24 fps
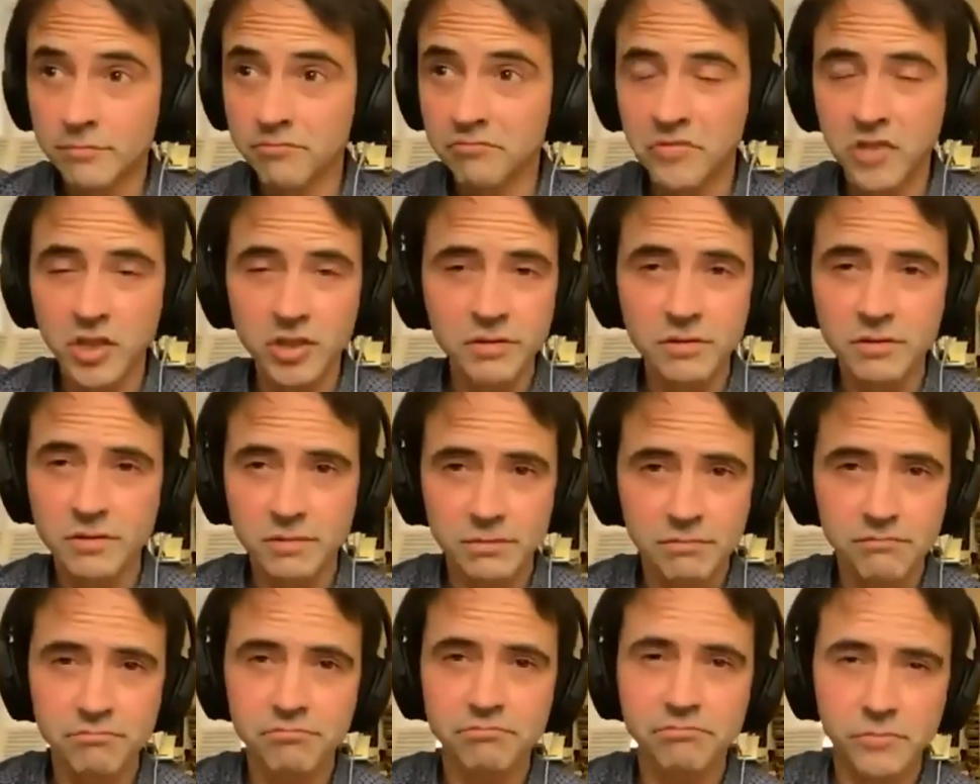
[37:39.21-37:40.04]
just
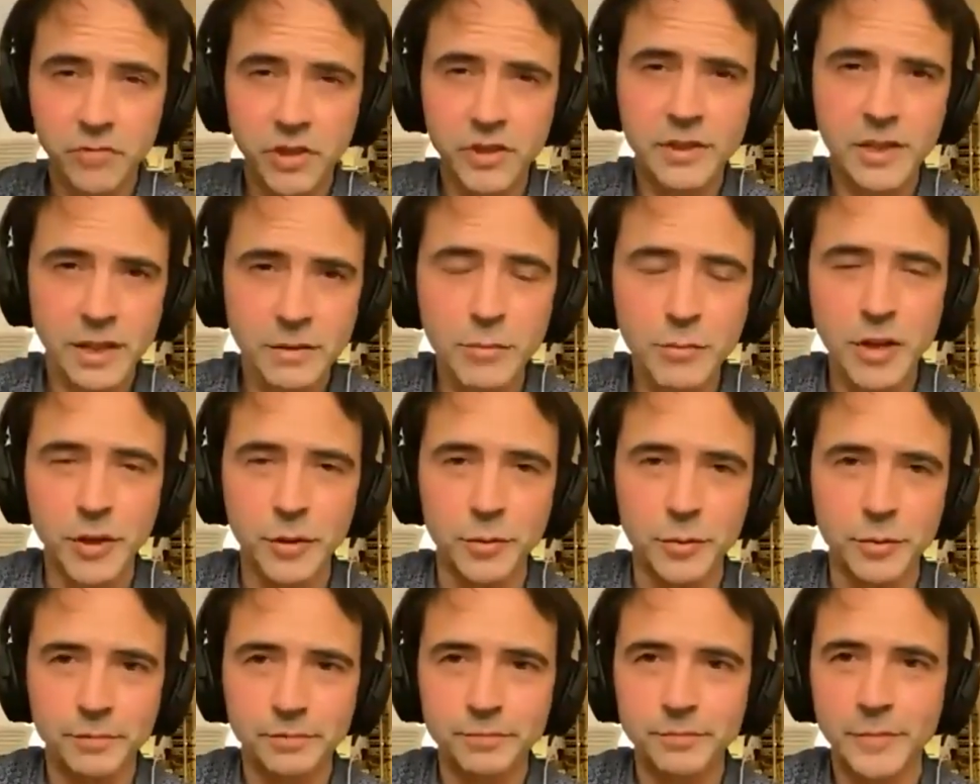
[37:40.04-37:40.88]
let me
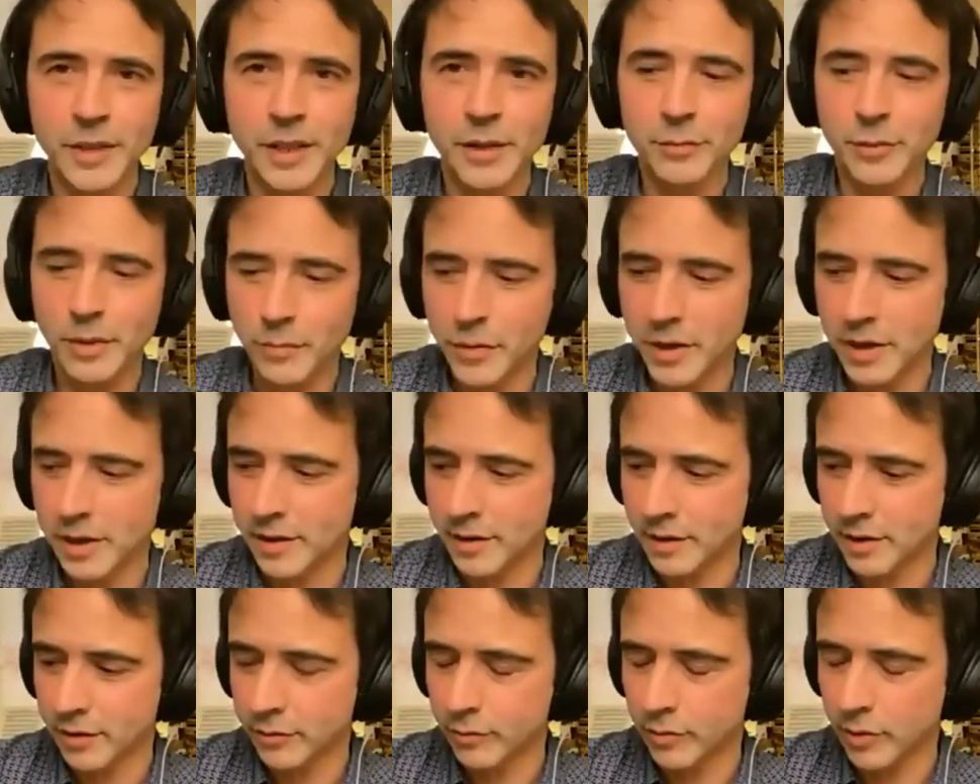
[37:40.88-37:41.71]
know. It will
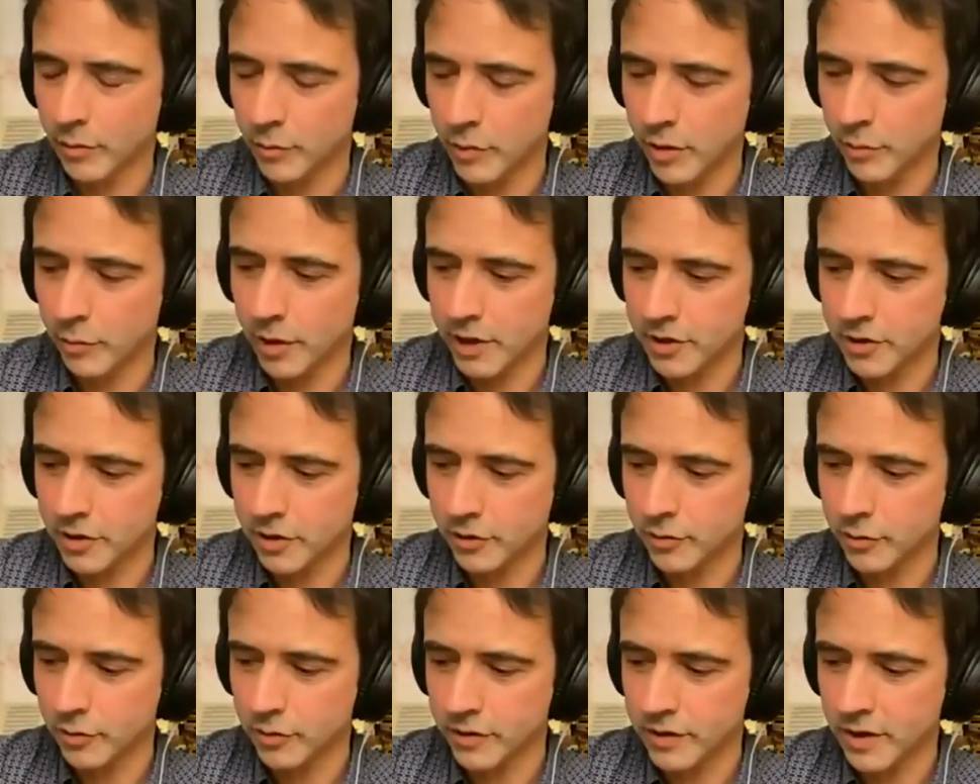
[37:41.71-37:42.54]
be a pleasure
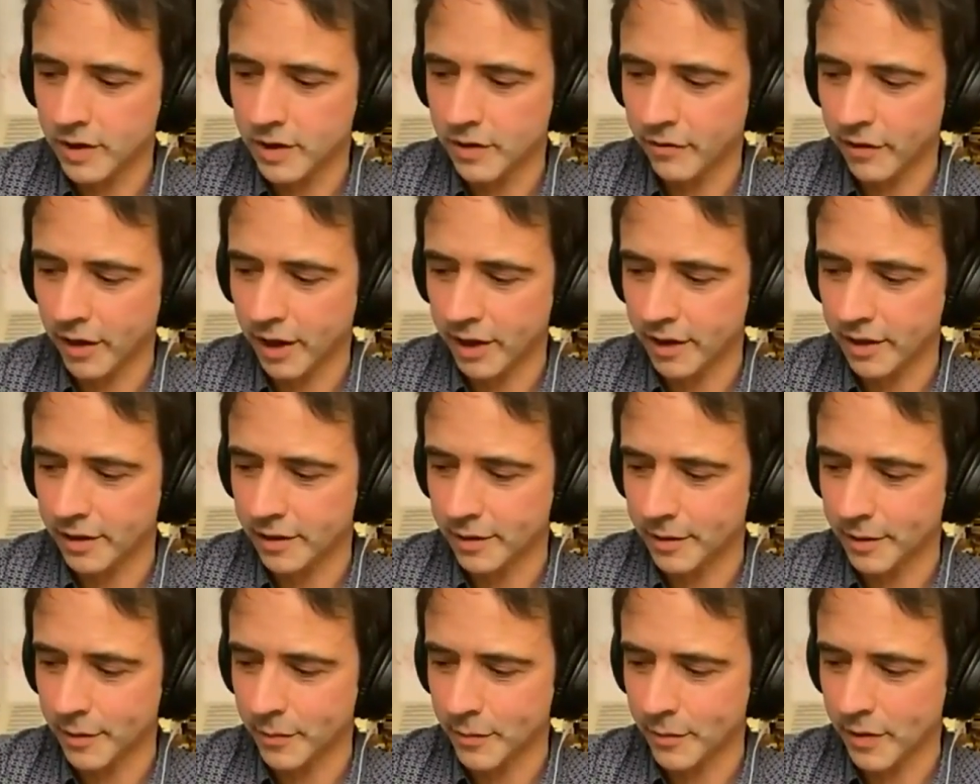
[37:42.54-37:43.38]
to see if I
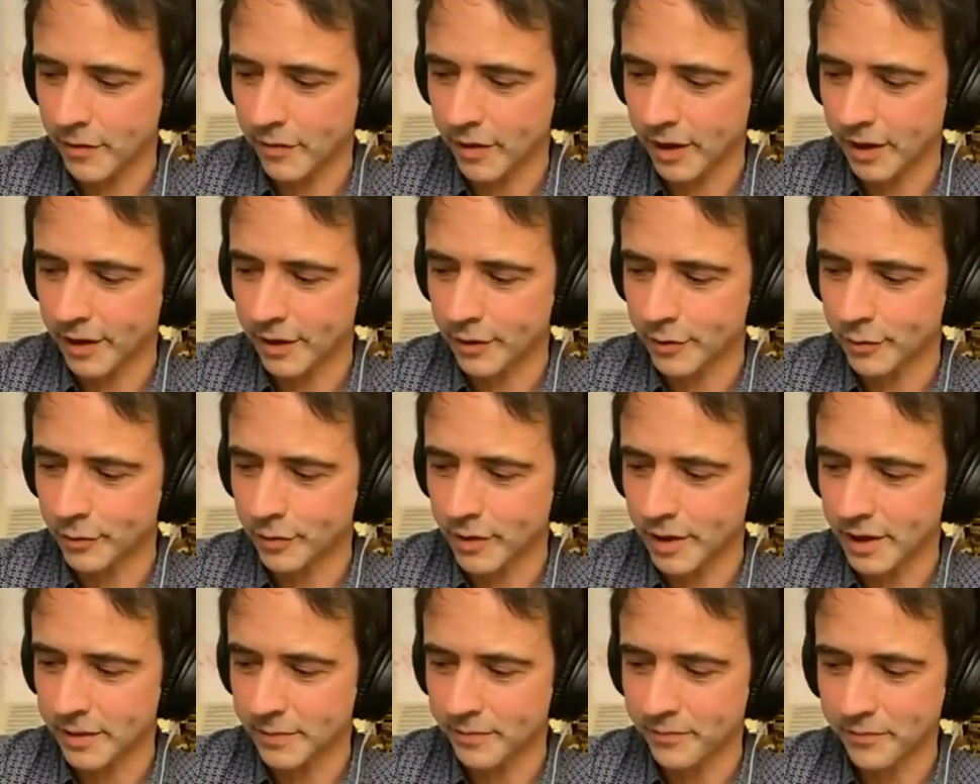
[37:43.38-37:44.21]
can do
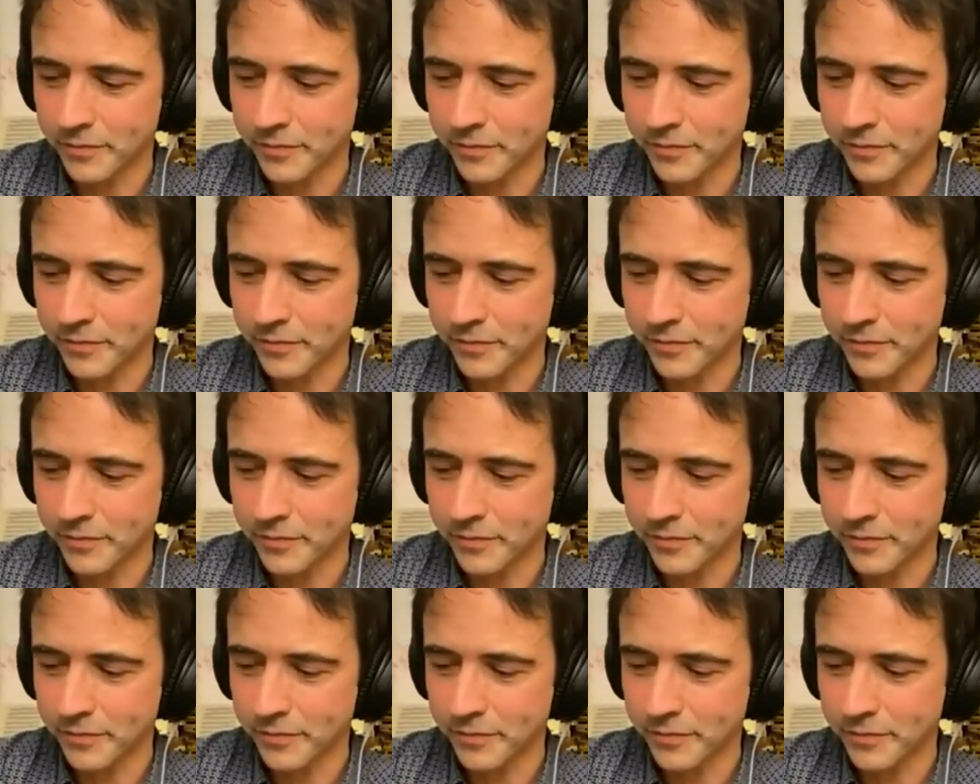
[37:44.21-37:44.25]
that.